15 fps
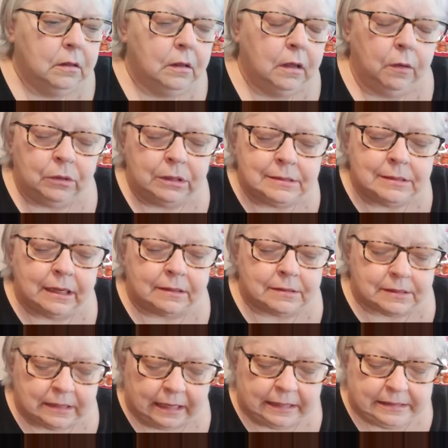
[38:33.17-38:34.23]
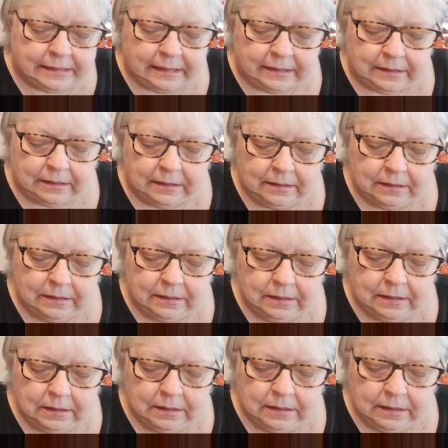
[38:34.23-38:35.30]
I want to say it's
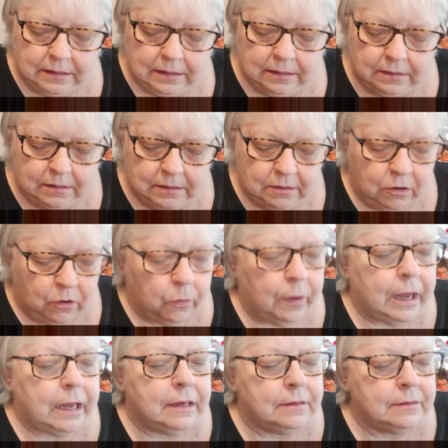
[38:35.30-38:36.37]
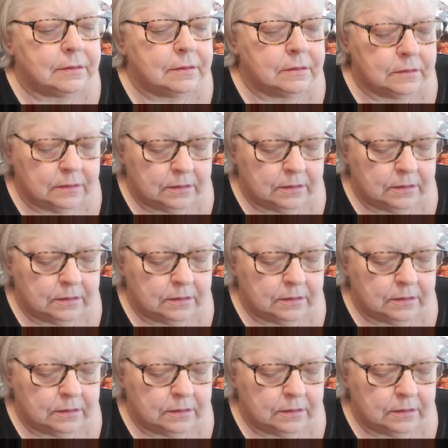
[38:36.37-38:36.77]
1908.